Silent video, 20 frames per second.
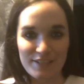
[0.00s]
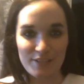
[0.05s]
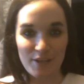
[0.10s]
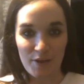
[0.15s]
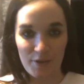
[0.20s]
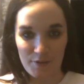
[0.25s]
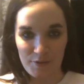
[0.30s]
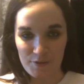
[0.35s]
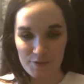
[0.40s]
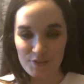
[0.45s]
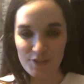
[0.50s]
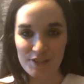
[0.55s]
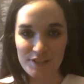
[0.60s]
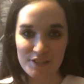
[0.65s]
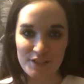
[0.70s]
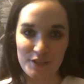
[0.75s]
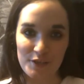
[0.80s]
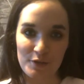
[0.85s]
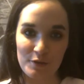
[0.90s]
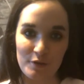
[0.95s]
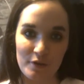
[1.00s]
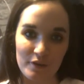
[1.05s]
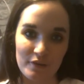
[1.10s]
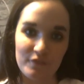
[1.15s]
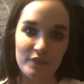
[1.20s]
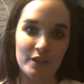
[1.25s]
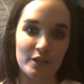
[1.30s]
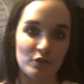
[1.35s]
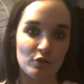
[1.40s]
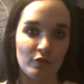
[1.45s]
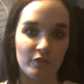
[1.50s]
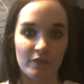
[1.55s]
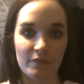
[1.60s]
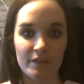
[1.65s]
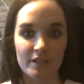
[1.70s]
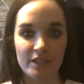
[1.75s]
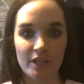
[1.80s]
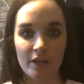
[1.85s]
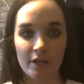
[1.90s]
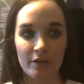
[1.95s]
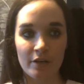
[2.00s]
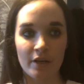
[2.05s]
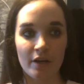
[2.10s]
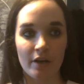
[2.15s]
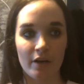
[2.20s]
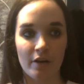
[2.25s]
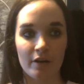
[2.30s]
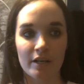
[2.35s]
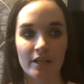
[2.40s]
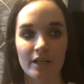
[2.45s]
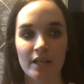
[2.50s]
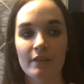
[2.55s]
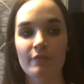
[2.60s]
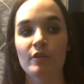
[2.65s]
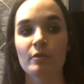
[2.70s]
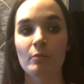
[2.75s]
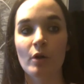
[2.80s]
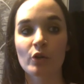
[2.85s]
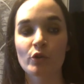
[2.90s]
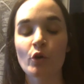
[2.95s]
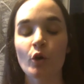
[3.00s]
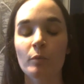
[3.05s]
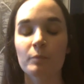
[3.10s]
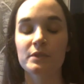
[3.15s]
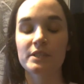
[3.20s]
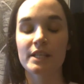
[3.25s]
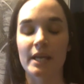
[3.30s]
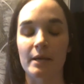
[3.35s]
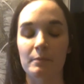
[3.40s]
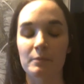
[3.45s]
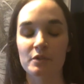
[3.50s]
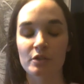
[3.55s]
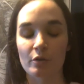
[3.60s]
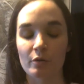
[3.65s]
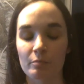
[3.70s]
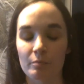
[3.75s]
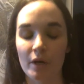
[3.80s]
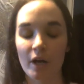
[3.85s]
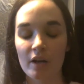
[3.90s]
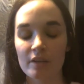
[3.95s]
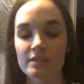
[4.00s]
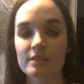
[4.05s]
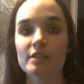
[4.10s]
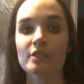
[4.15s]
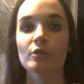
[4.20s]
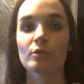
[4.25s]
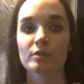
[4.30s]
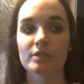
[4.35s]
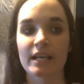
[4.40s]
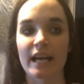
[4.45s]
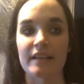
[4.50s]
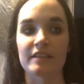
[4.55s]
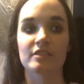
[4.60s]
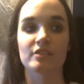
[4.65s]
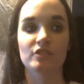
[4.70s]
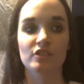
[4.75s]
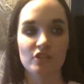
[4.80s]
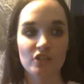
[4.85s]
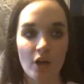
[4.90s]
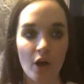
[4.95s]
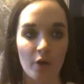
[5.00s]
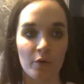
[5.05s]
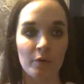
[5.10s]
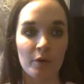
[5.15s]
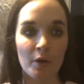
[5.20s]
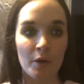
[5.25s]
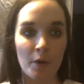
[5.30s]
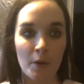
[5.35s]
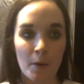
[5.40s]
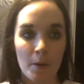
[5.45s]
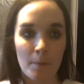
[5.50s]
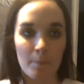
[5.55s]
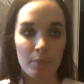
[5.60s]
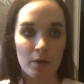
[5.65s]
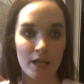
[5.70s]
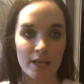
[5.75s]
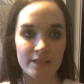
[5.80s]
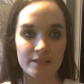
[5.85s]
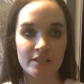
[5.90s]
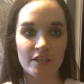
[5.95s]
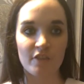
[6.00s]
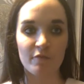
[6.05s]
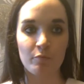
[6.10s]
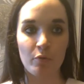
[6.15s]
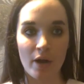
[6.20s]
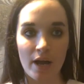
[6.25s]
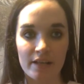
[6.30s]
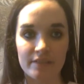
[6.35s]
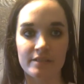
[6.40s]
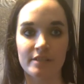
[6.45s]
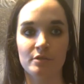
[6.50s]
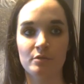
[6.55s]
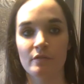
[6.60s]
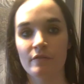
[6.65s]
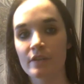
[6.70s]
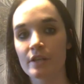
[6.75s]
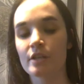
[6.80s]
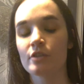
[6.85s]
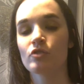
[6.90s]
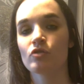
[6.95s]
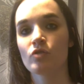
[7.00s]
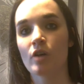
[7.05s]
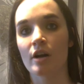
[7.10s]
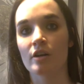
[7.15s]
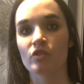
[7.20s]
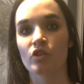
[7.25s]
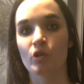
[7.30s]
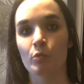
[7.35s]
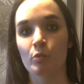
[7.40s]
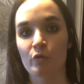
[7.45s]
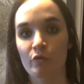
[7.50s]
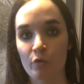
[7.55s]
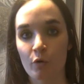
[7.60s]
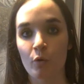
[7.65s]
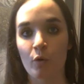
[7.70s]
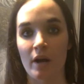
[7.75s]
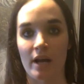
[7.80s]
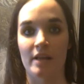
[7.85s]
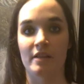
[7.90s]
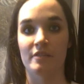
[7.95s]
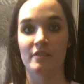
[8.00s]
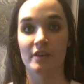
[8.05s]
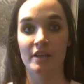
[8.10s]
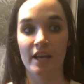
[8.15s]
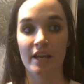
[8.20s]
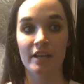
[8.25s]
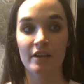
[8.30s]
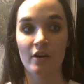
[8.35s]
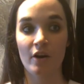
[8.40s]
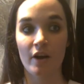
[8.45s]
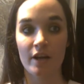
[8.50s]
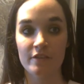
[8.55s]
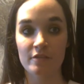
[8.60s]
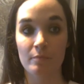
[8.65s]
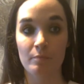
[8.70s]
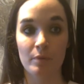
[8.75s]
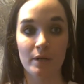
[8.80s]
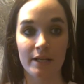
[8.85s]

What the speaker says: So just to finish off the video, I'm going to give you my top tips on passing your test. So plenty of practice with an instructor beforehand, okay guys?